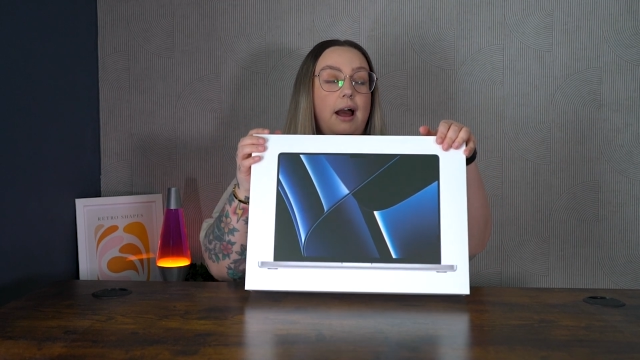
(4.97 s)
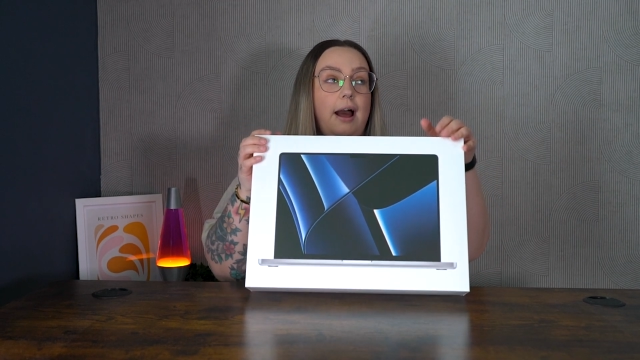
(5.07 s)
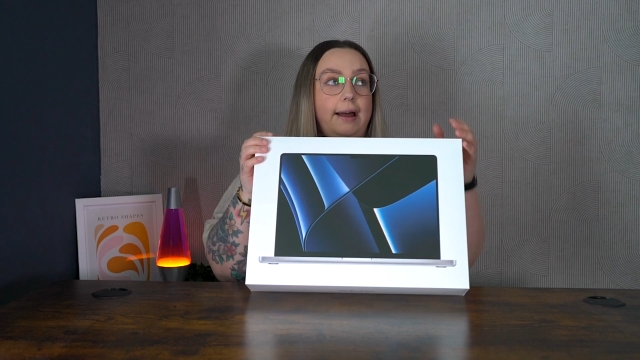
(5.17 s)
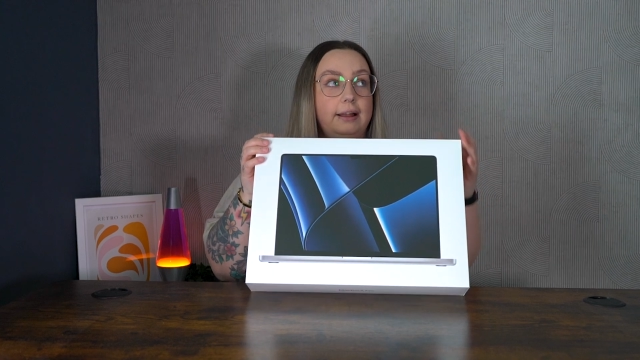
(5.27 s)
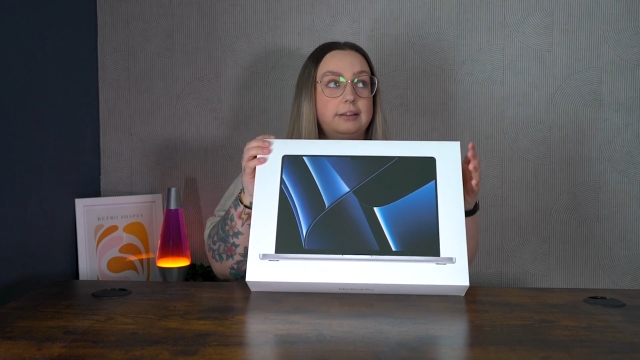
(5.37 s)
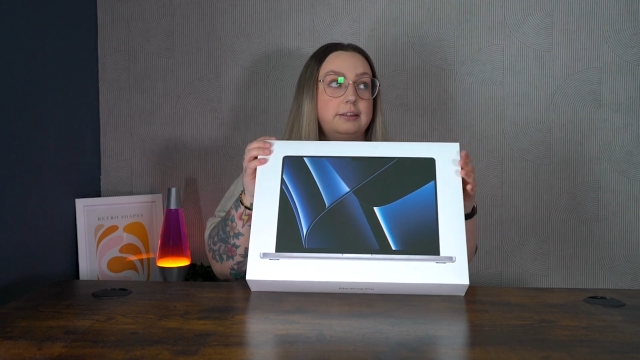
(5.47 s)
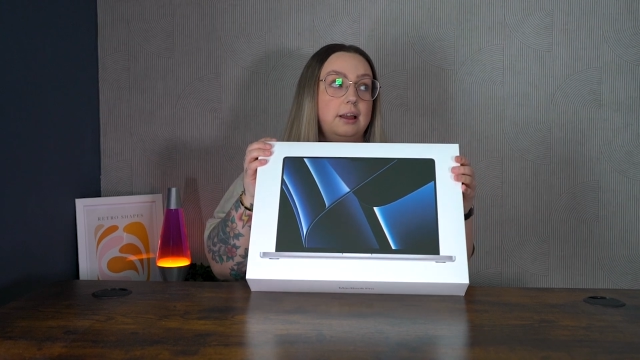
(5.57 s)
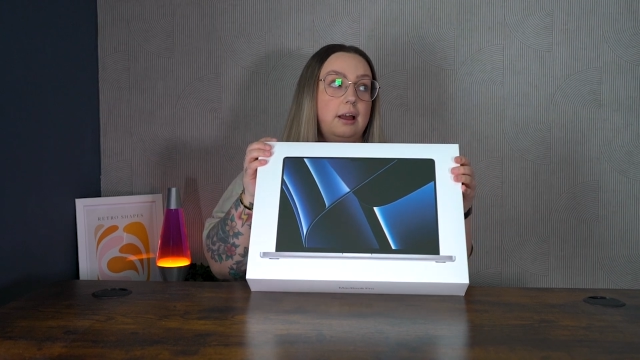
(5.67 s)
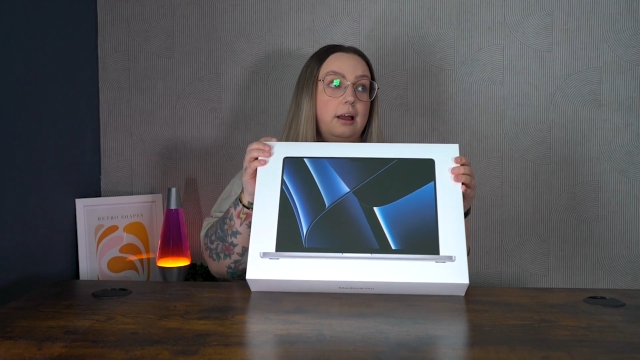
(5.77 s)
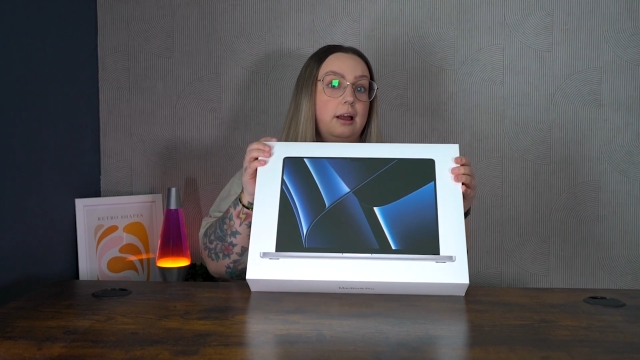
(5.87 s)
at
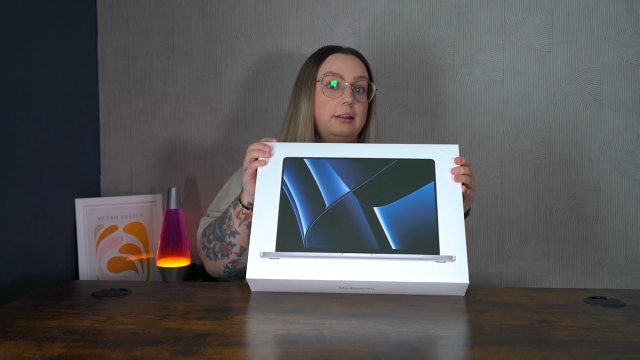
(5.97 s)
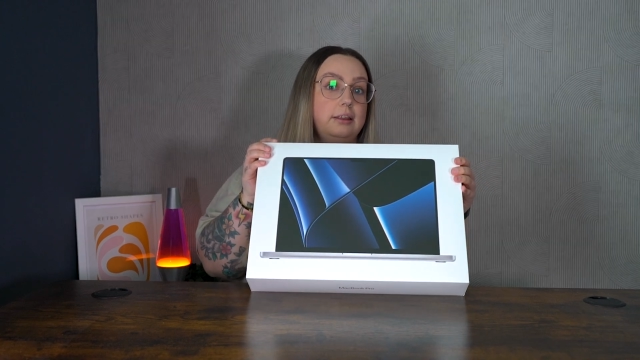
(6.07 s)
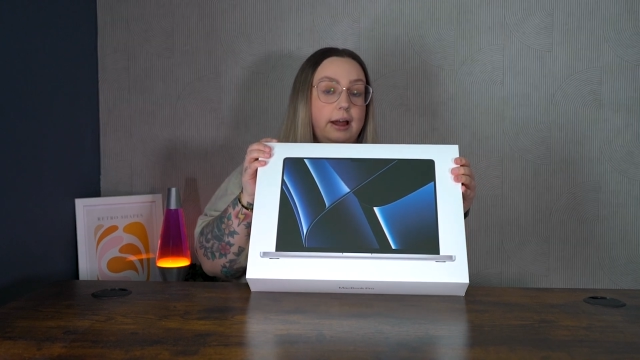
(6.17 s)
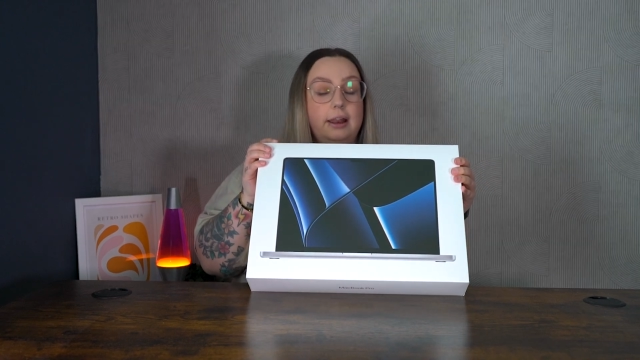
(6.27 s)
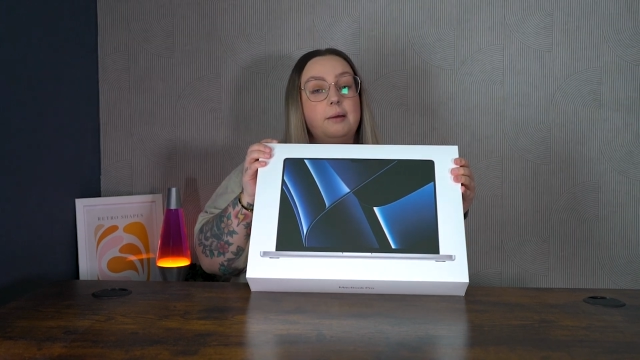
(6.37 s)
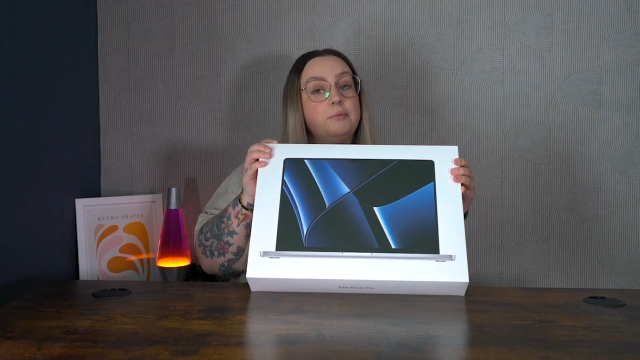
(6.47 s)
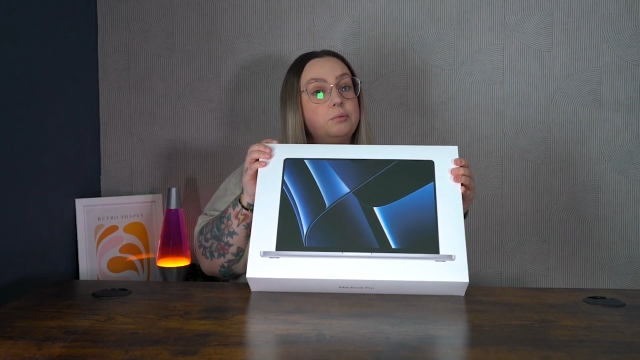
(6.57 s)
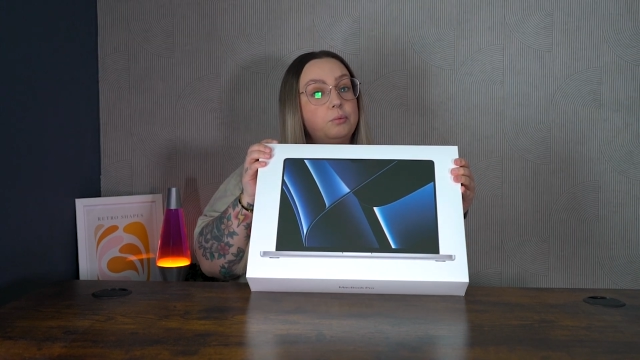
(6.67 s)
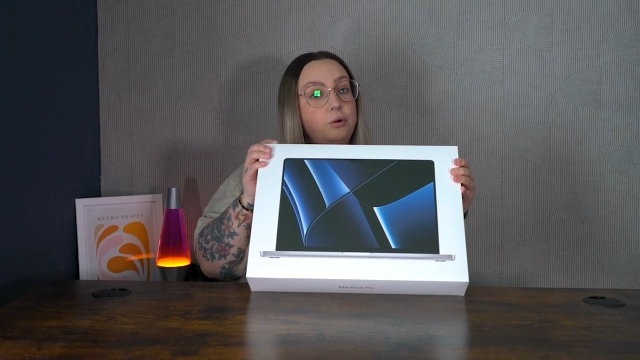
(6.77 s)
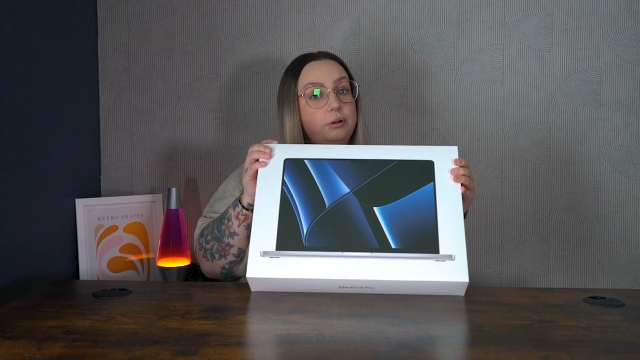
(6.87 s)
9 a.m.
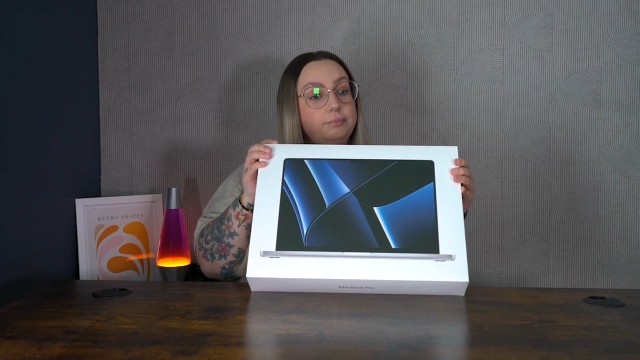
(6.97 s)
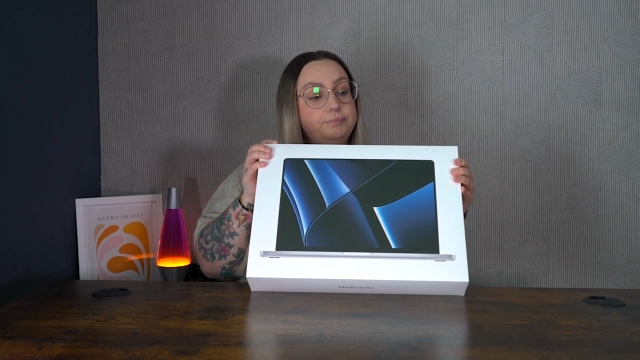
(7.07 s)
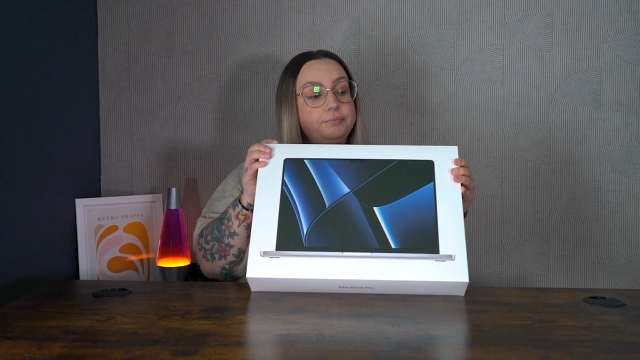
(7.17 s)
this morning.